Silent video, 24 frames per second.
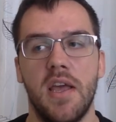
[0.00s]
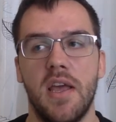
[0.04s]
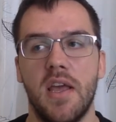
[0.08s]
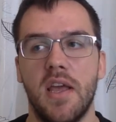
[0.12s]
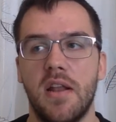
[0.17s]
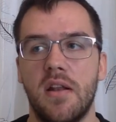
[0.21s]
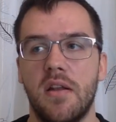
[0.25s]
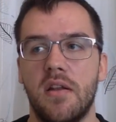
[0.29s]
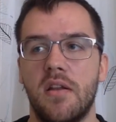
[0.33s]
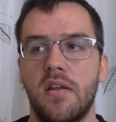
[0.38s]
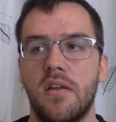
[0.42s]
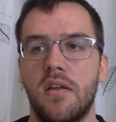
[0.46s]

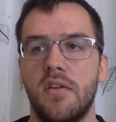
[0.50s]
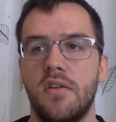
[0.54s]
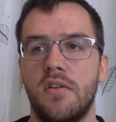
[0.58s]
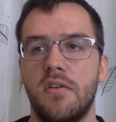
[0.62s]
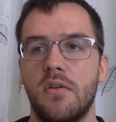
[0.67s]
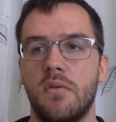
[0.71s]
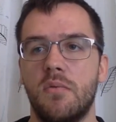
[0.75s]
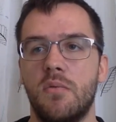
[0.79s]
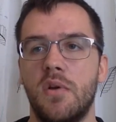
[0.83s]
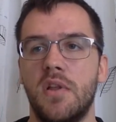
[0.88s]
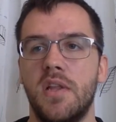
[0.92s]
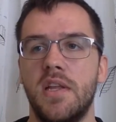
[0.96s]
And
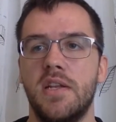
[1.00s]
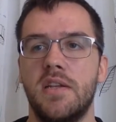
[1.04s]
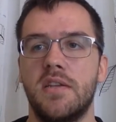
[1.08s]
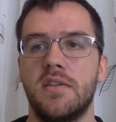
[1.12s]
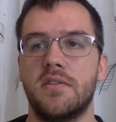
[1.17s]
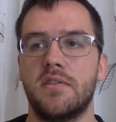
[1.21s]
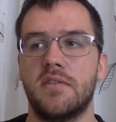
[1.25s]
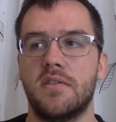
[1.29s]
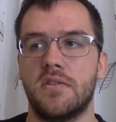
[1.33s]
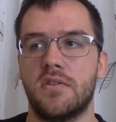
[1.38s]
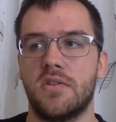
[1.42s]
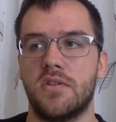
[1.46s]
your
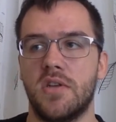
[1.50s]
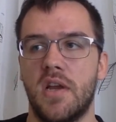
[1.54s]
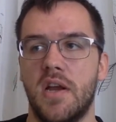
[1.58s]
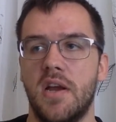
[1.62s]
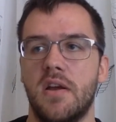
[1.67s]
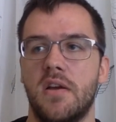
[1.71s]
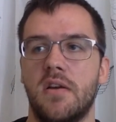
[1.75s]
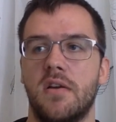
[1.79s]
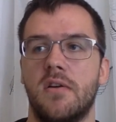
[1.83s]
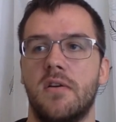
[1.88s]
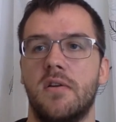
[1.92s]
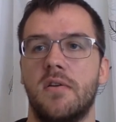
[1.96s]
willingness to
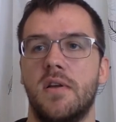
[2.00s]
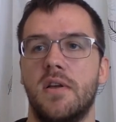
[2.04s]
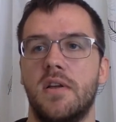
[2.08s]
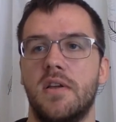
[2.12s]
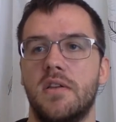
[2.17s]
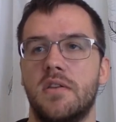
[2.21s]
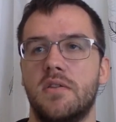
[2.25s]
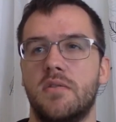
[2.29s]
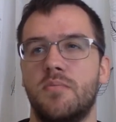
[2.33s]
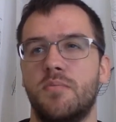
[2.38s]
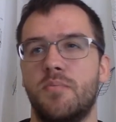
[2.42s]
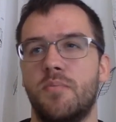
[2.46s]
share
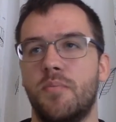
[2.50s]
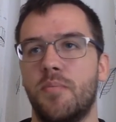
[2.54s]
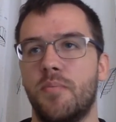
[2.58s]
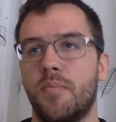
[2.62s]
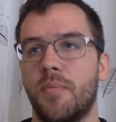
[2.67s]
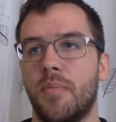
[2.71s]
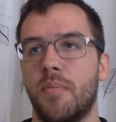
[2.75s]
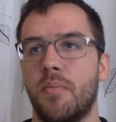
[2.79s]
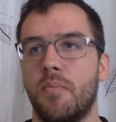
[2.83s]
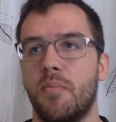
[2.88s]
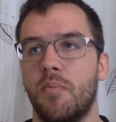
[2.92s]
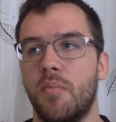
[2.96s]

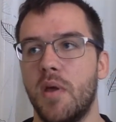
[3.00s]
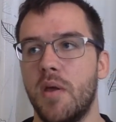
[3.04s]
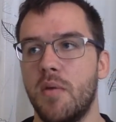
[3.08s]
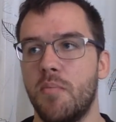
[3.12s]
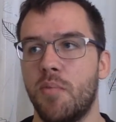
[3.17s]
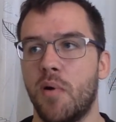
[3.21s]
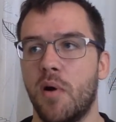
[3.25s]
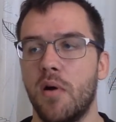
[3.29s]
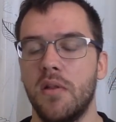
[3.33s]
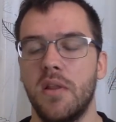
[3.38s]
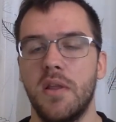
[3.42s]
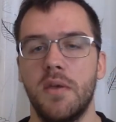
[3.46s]

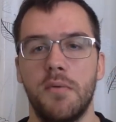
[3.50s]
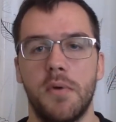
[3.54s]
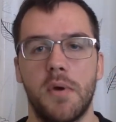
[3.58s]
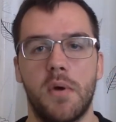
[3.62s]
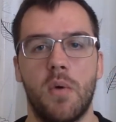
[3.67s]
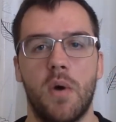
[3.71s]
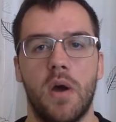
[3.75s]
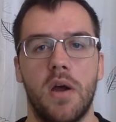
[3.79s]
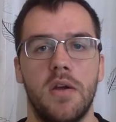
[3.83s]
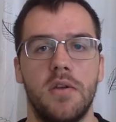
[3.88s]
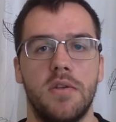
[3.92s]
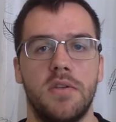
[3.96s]
it partly
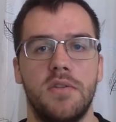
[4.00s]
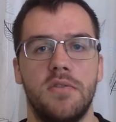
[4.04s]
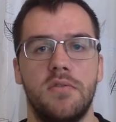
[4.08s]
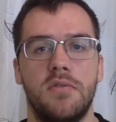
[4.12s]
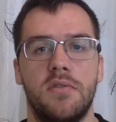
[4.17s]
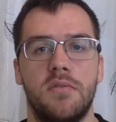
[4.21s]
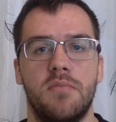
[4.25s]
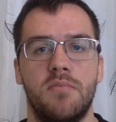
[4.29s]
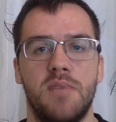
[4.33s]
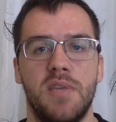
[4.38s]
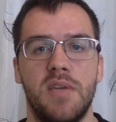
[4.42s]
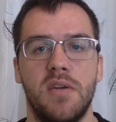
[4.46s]
requires you
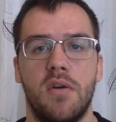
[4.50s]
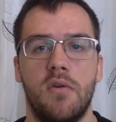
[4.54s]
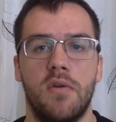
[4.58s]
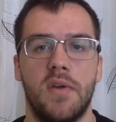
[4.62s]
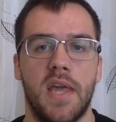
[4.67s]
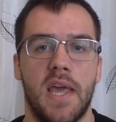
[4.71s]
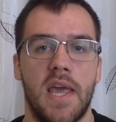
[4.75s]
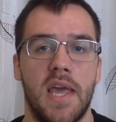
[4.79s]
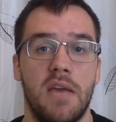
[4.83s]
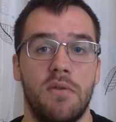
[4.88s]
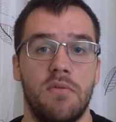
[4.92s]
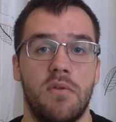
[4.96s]
to be
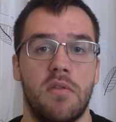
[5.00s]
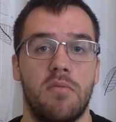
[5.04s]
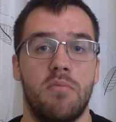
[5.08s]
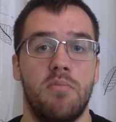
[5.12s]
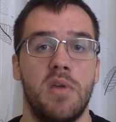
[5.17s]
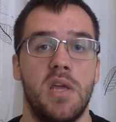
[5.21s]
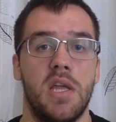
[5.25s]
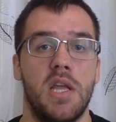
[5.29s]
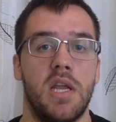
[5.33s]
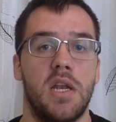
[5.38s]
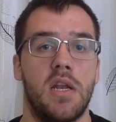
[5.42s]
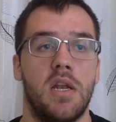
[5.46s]
okay with
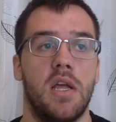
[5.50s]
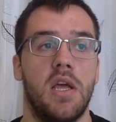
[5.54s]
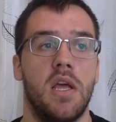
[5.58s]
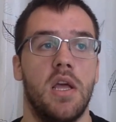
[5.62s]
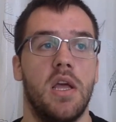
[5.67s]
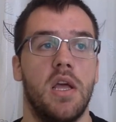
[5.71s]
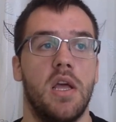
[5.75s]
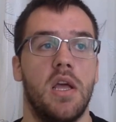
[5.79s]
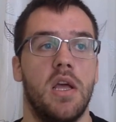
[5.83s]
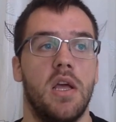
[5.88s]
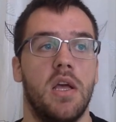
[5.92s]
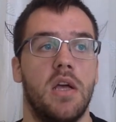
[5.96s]
being
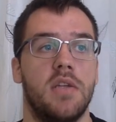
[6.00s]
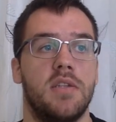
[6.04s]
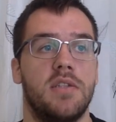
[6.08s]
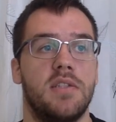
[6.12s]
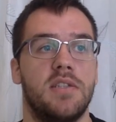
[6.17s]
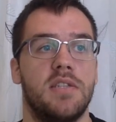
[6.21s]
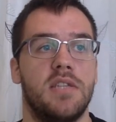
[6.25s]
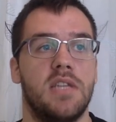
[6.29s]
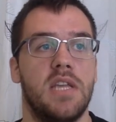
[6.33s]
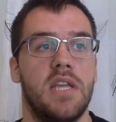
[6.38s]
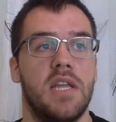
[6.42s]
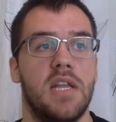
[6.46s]

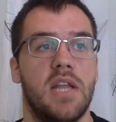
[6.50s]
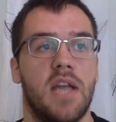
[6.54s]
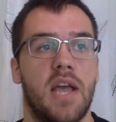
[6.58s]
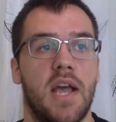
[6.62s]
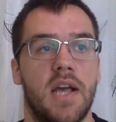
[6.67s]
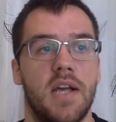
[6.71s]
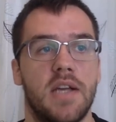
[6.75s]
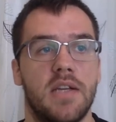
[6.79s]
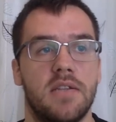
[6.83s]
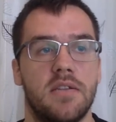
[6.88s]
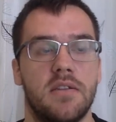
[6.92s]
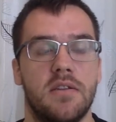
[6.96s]
seen
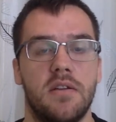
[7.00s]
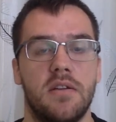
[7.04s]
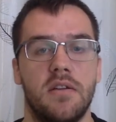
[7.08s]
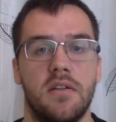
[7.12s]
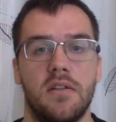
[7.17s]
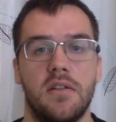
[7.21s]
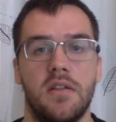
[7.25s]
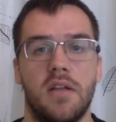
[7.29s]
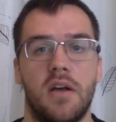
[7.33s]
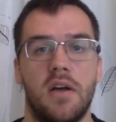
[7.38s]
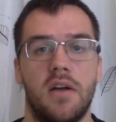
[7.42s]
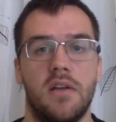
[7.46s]
as
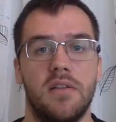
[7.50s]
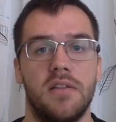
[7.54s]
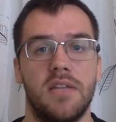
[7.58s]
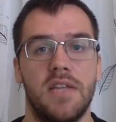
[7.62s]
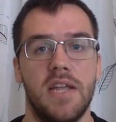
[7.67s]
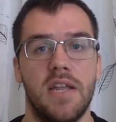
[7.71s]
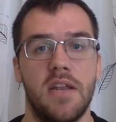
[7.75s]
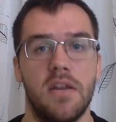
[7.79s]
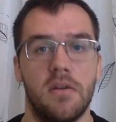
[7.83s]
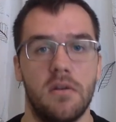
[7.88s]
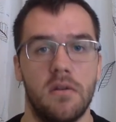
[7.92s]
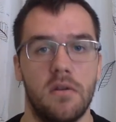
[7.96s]
a
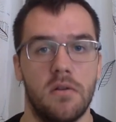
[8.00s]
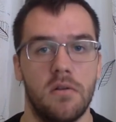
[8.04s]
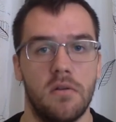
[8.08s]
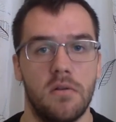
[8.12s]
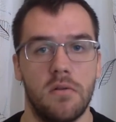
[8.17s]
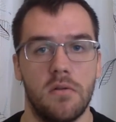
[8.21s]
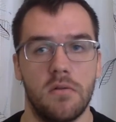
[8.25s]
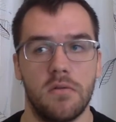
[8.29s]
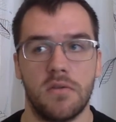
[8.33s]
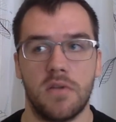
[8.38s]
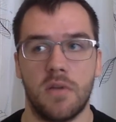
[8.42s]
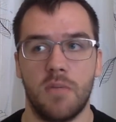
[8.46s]
leader
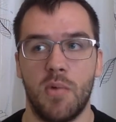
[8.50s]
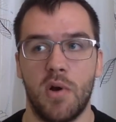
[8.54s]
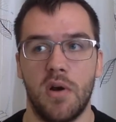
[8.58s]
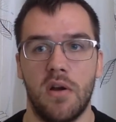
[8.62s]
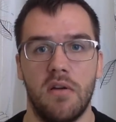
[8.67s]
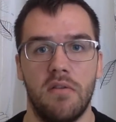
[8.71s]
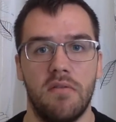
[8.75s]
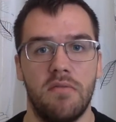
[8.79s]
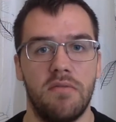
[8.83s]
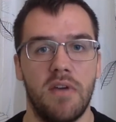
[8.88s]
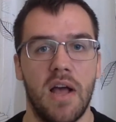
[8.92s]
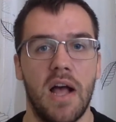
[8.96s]
or someone
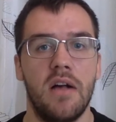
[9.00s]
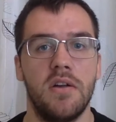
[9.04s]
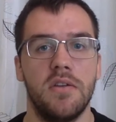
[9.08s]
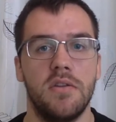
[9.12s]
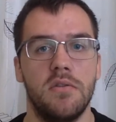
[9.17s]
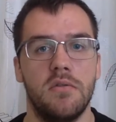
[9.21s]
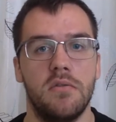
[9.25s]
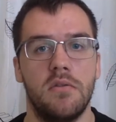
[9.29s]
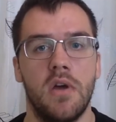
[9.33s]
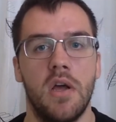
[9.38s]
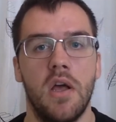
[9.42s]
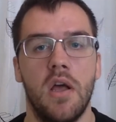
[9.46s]
of
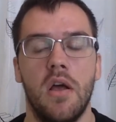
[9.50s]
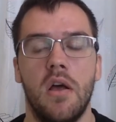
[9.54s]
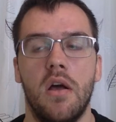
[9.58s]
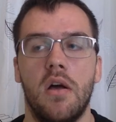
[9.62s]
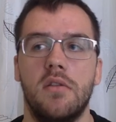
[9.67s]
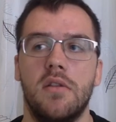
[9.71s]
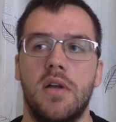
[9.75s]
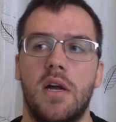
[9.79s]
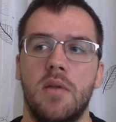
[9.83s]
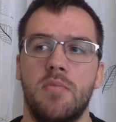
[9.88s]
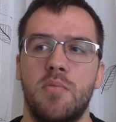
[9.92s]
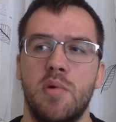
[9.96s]
value.
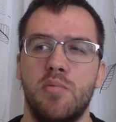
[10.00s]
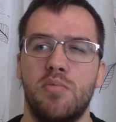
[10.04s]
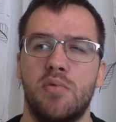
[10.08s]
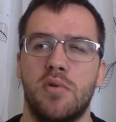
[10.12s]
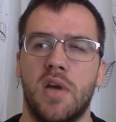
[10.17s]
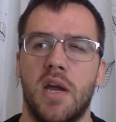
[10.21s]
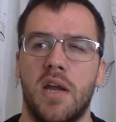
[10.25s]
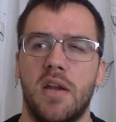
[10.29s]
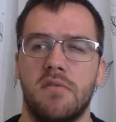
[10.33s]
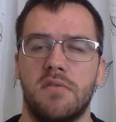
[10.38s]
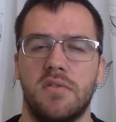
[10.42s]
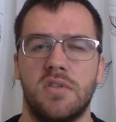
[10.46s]
A lot of people
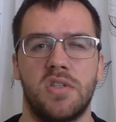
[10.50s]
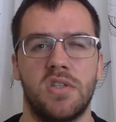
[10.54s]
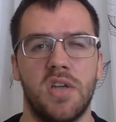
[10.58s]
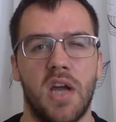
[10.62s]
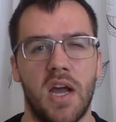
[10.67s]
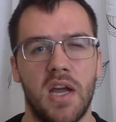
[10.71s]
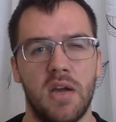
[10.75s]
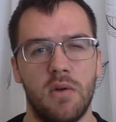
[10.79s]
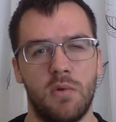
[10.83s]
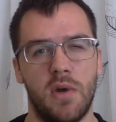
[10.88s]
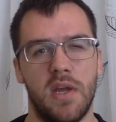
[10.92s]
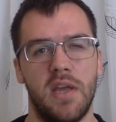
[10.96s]
kind of
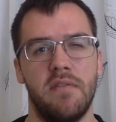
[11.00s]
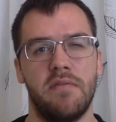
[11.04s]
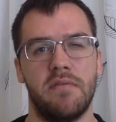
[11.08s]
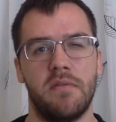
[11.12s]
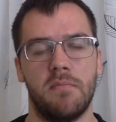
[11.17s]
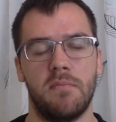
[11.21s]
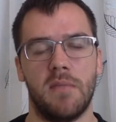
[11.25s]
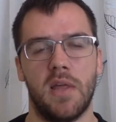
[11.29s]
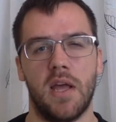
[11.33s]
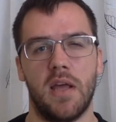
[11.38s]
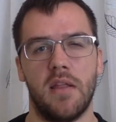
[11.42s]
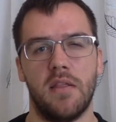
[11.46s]
shy away
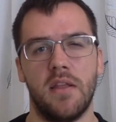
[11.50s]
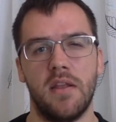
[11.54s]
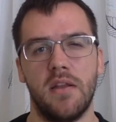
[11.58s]
from that.